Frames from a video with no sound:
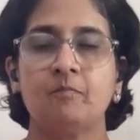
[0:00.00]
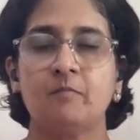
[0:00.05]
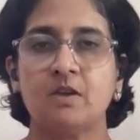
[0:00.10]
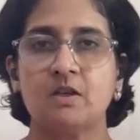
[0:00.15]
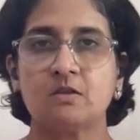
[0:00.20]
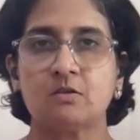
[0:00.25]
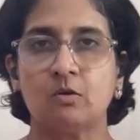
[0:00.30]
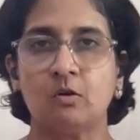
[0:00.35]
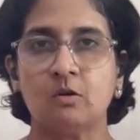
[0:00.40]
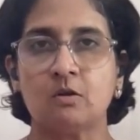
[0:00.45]

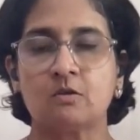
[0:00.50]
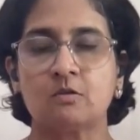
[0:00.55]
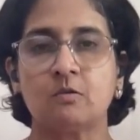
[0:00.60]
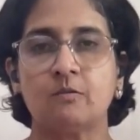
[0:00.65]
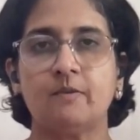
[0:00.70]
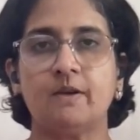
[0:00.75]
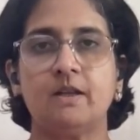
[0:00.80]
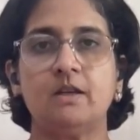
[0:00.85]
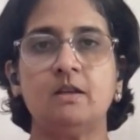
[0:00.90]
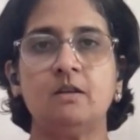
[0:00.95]
is also
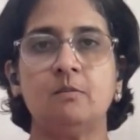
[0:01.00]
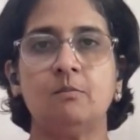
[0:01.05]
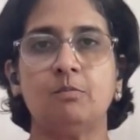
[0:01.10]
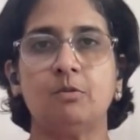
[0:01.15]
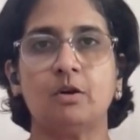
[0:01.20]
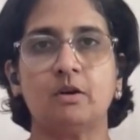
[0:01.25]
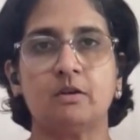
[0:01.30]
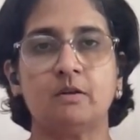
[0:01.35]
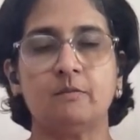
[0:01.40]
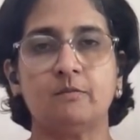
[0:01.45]
very
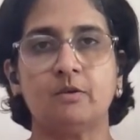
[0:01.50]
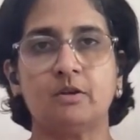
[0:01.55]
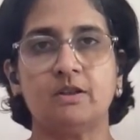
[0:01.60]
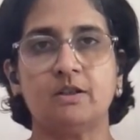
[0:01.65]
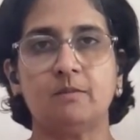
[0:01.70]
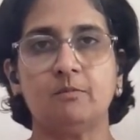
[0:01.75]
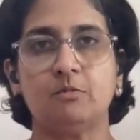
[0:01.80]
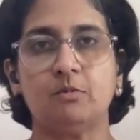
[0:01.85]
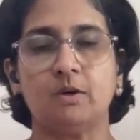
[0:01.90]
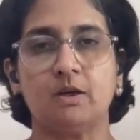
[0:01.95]
important for
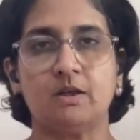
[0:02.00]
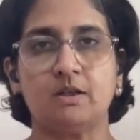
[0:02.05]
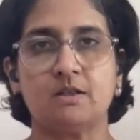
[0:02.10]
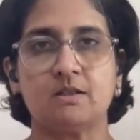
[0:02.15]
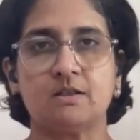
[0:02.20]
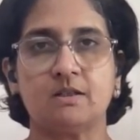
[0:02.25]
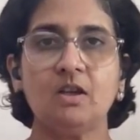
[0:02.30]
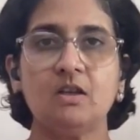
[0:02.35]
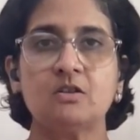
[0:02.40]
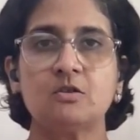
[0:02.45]
them to understand.